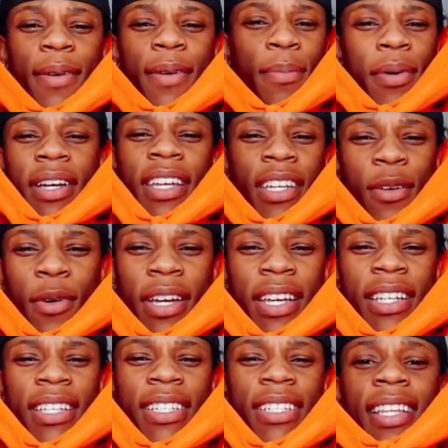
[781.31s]
But,
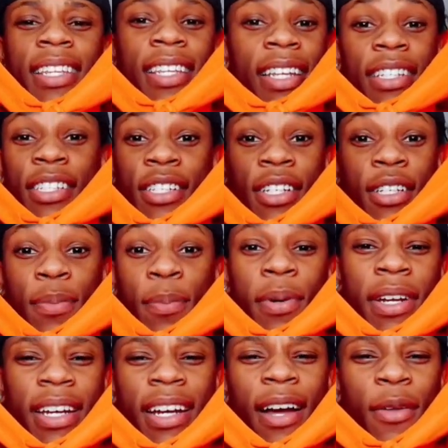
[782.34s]
anyways, let's just
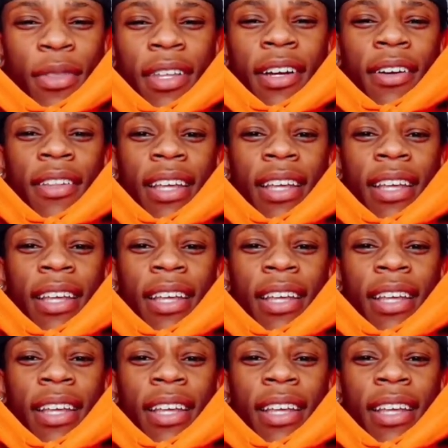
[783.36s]
put it out there